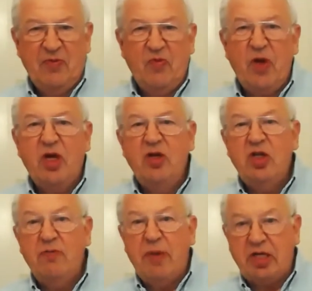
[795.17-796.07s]
we can
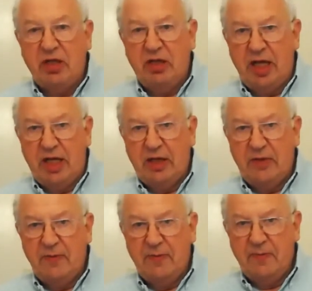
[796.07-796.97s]
do better than that.
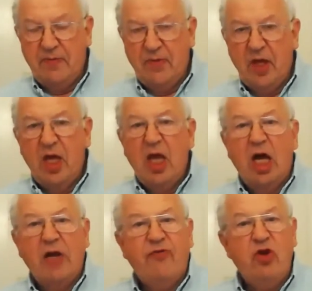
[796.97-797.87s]

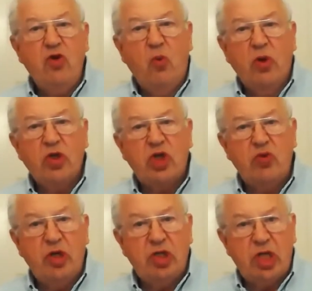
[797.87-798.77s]
And if you want
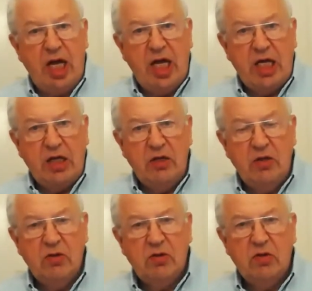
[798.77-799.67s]
to retain